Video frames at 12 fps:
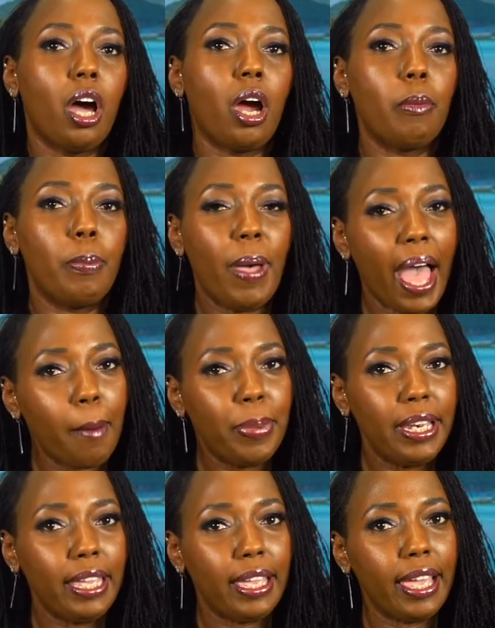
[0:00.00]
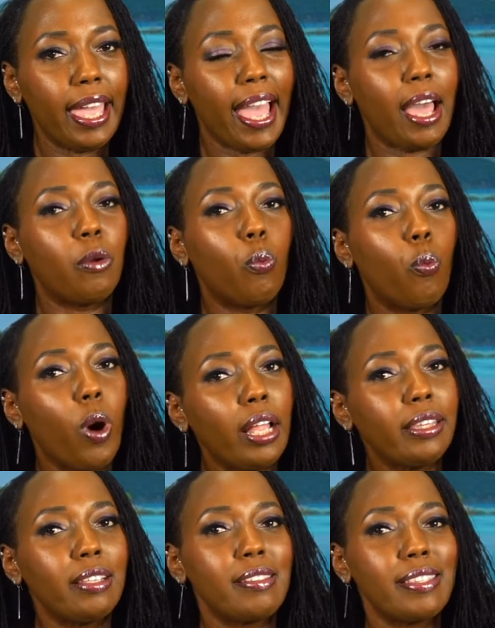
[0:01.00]
are happening. And
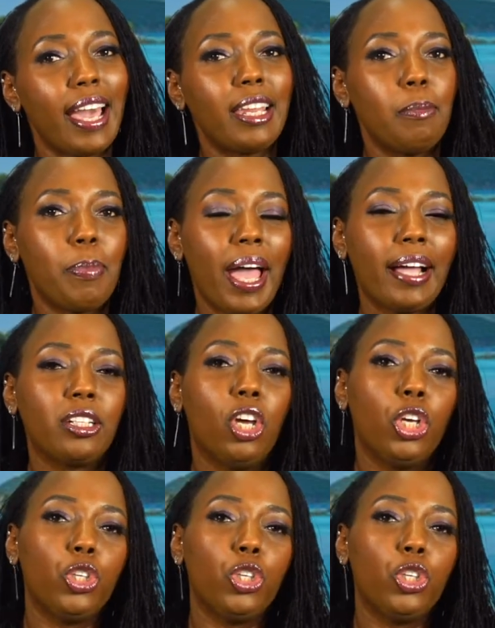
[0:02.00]
what does that impact?